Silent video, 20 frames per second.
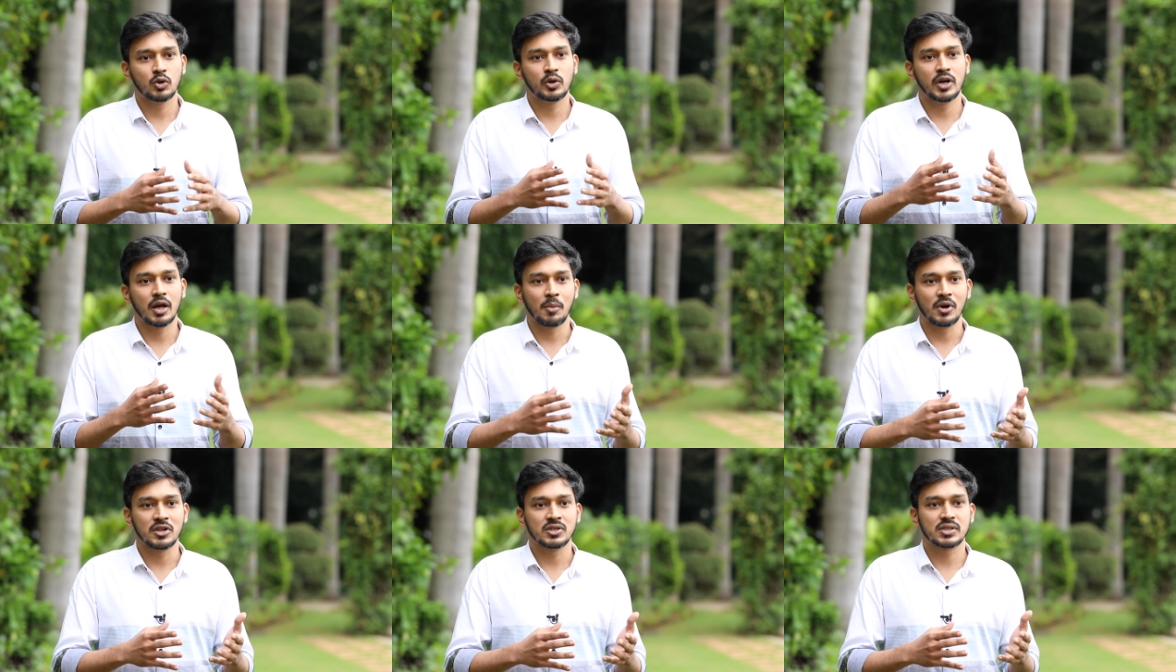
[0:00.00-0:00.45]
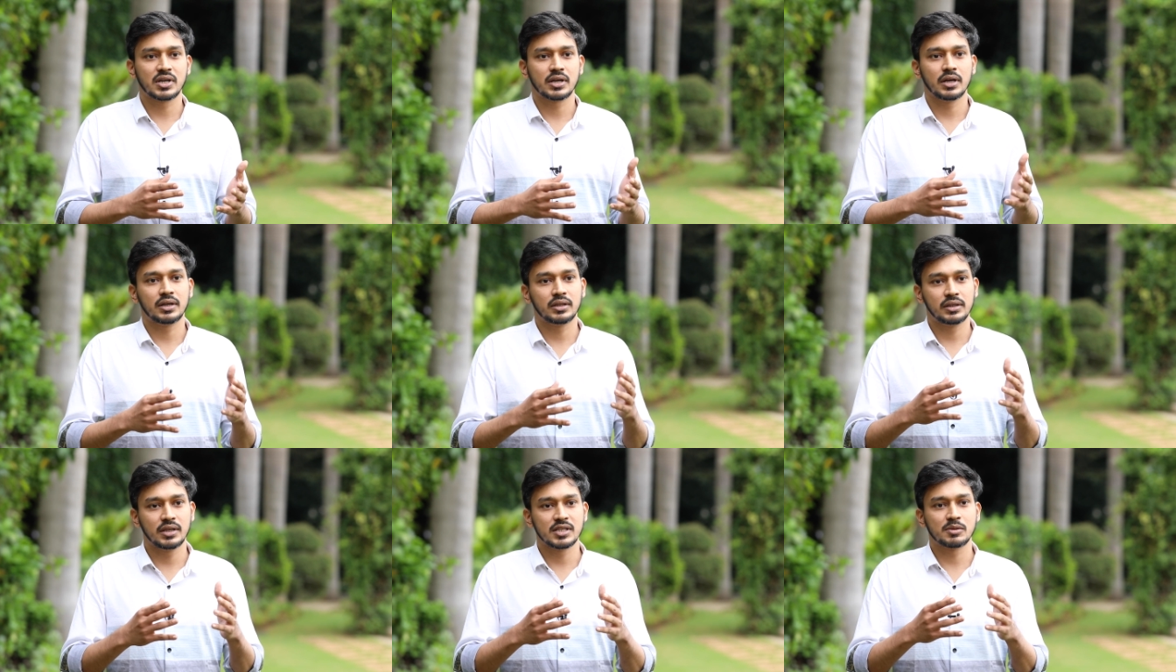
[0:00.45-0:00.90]
to
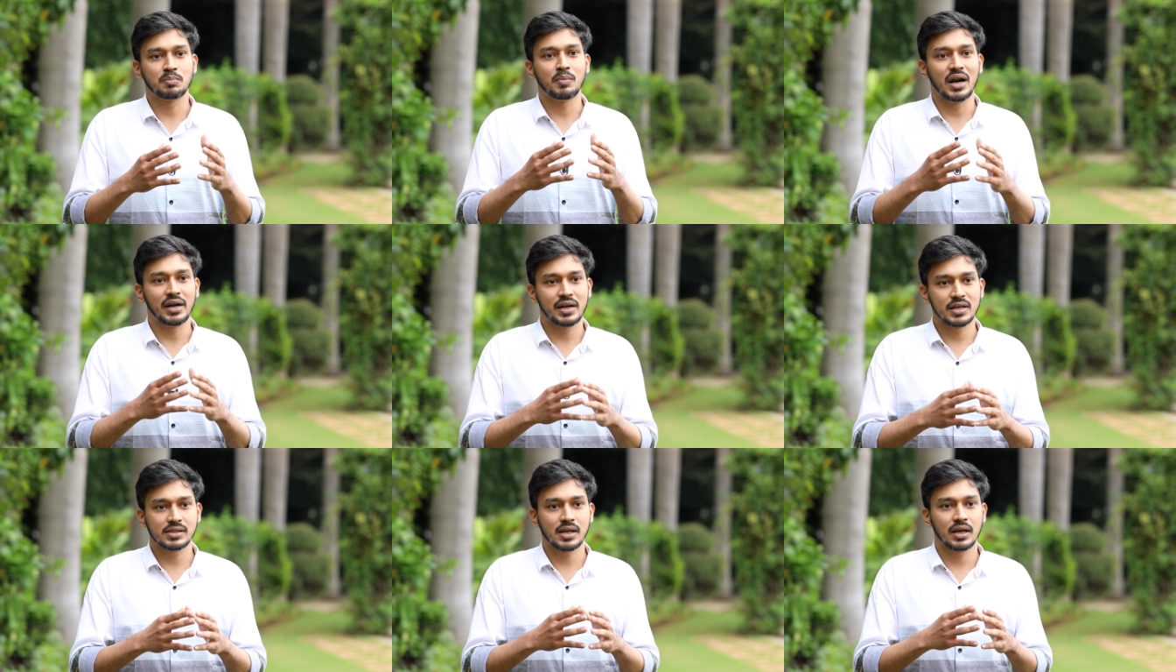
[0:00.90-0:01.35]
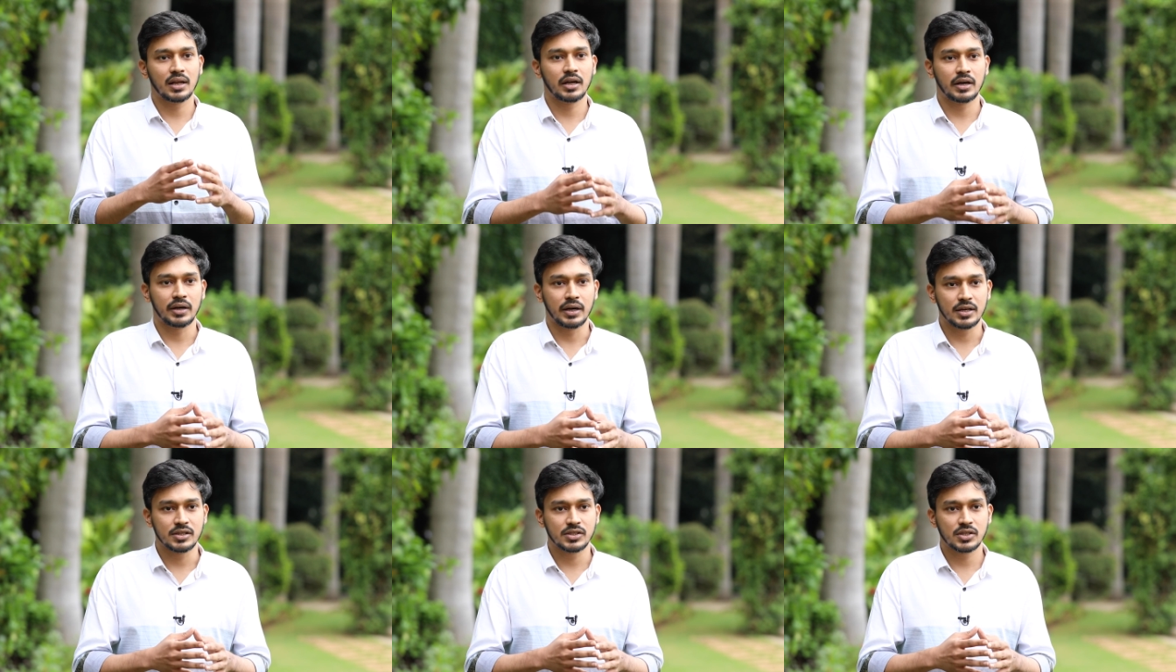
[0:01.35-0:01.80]
demonstrate this
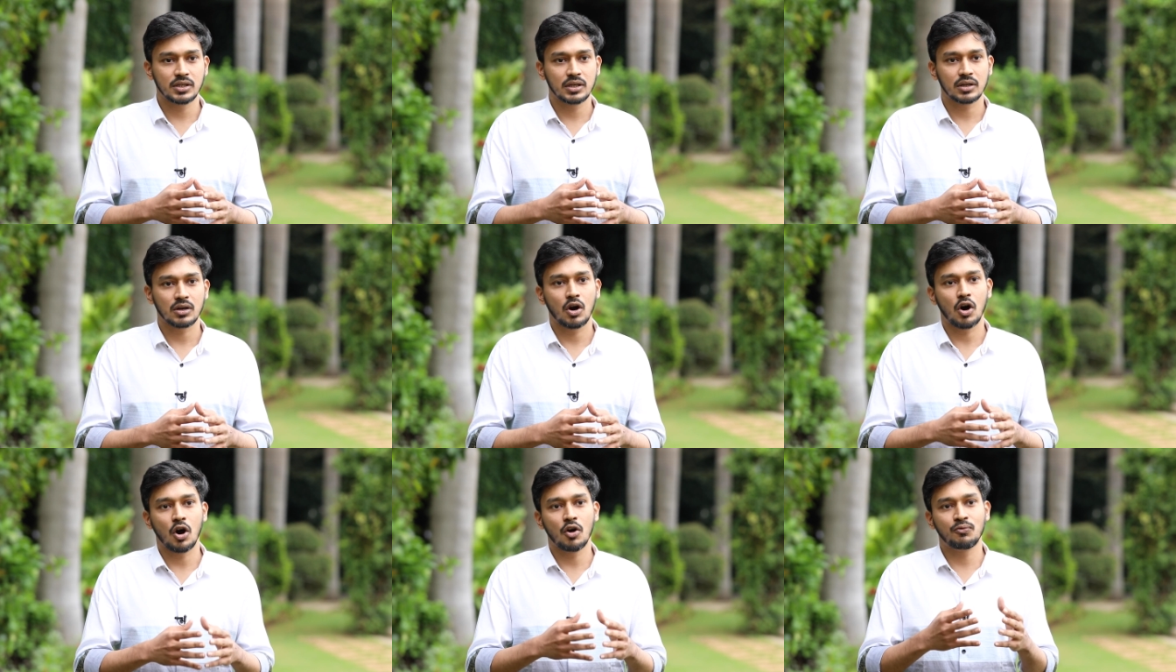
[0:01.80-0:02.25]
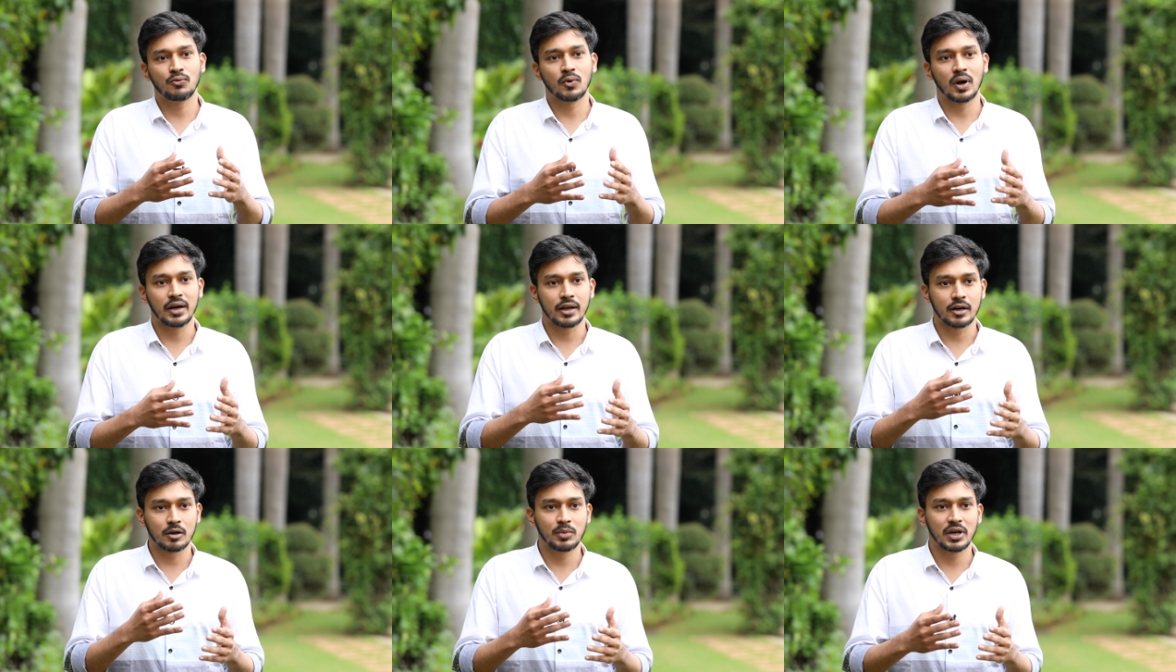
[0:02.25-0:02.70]
multiscalar nature of
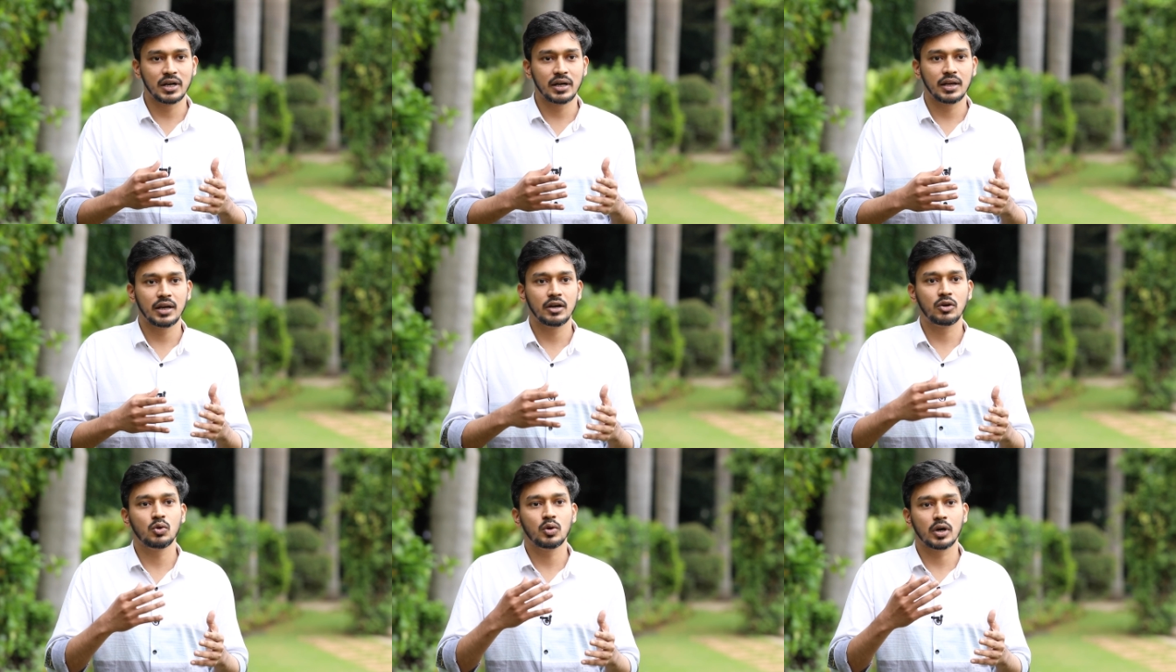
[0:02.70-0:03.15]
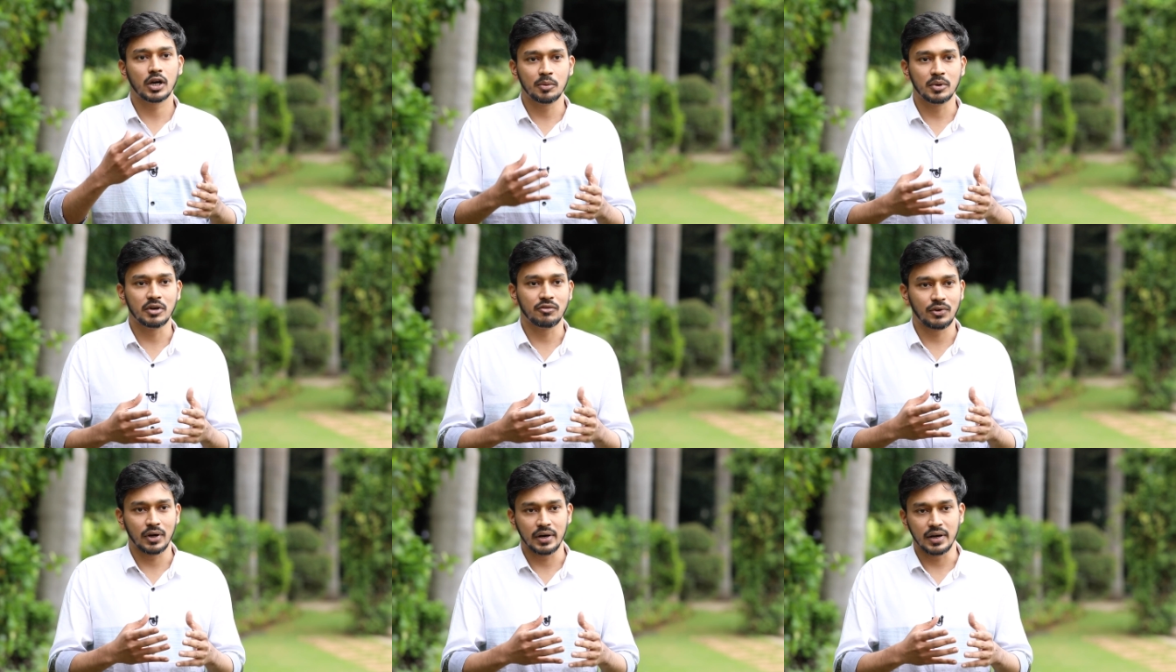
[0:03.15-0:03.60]
vulnerability to
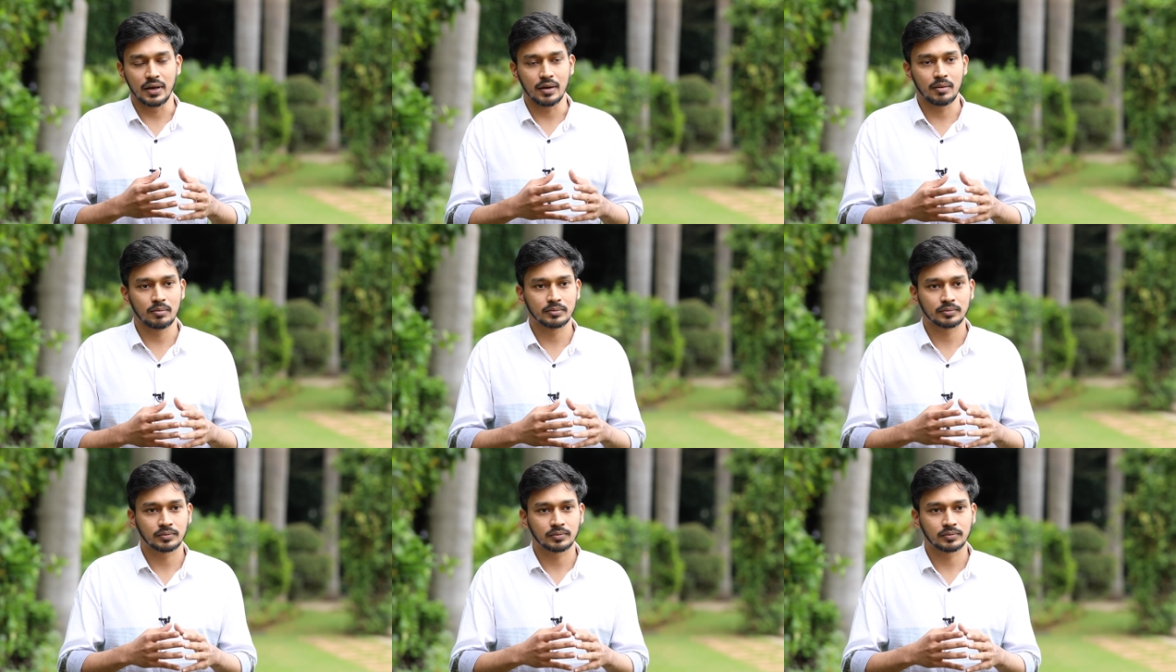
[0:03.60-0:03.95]
urban flooding.